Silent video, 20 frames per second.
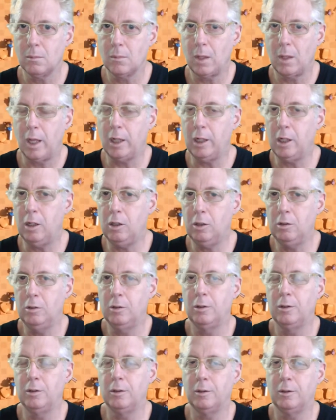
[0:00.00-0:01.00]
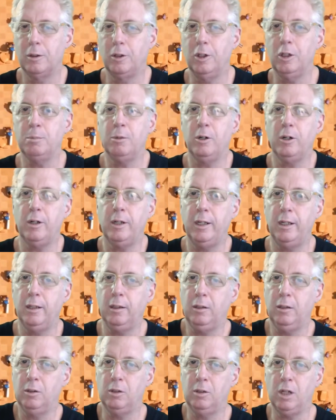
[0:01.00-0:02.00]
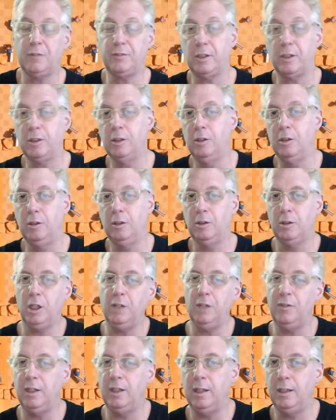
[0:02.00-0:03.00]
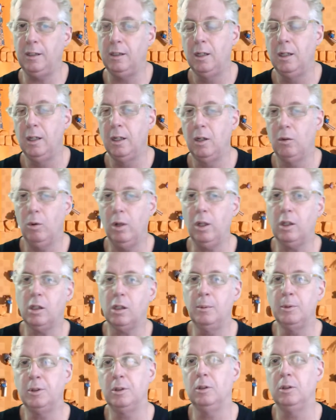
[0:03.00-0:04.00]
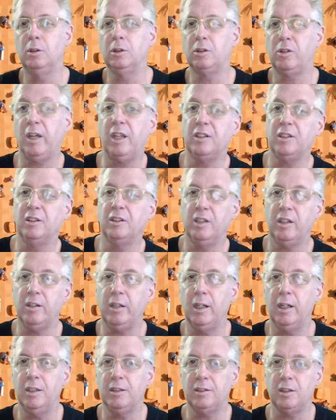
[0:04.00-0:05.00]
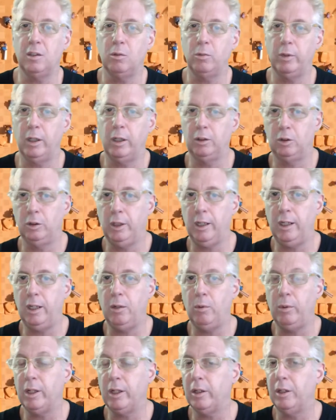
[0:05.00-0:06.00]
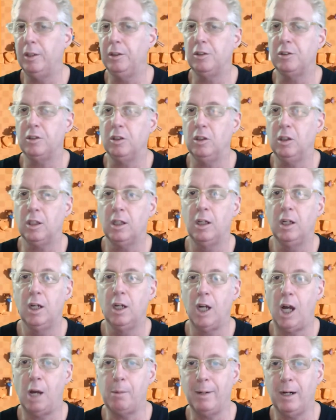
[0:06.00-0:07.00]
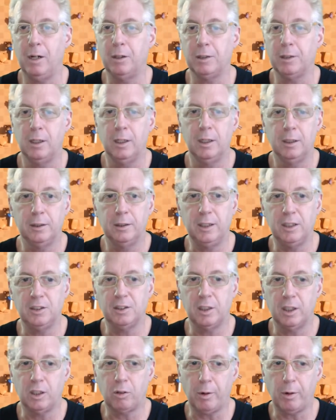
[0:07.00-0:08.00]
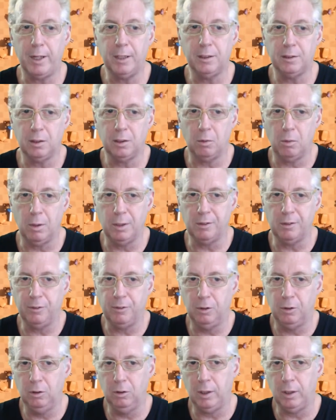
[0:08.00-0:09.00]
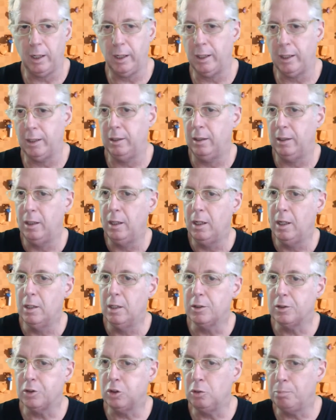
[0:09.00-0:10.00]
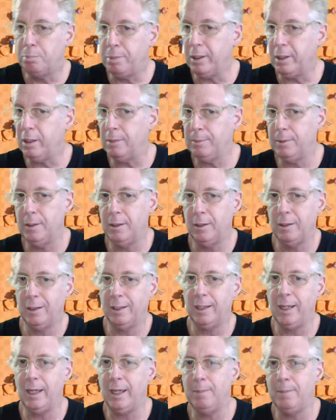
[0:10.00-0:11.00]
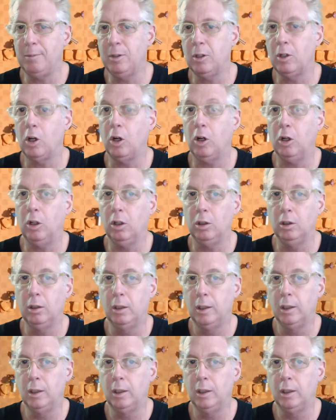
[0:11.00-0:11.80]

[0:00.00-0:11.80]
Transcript: Hello, good morning, good afternoon, good evening. Welcome to Trekkies and Terrans. And today we're going to talk about this great, wonderful, and superb game called